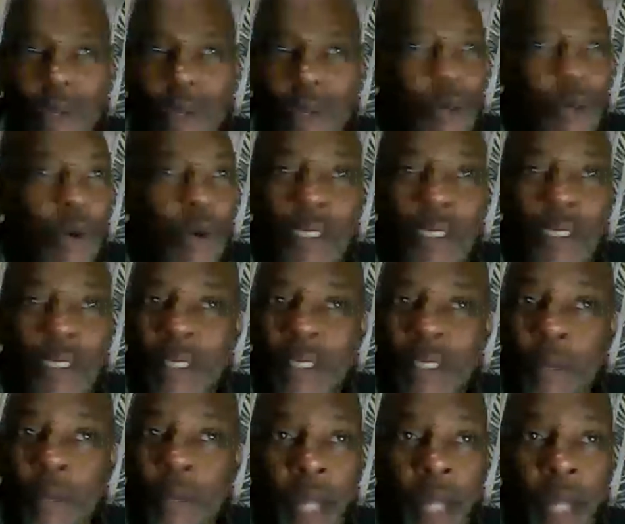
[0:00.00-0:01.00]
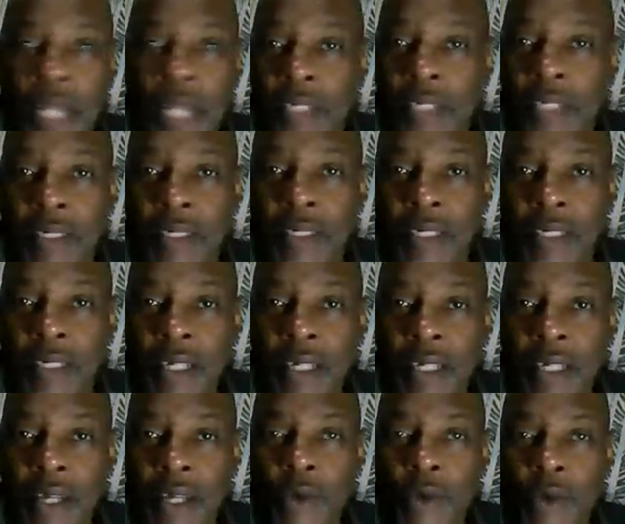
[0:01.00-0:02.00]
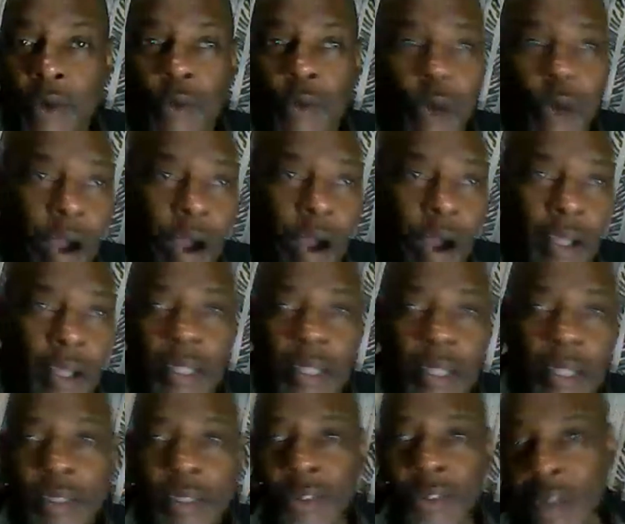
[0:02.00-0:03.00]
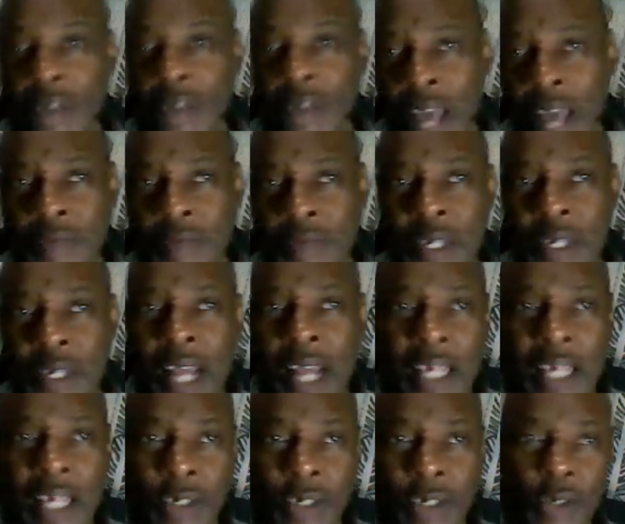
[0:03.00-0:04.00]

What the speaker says: moving, going someplace, walking, driving.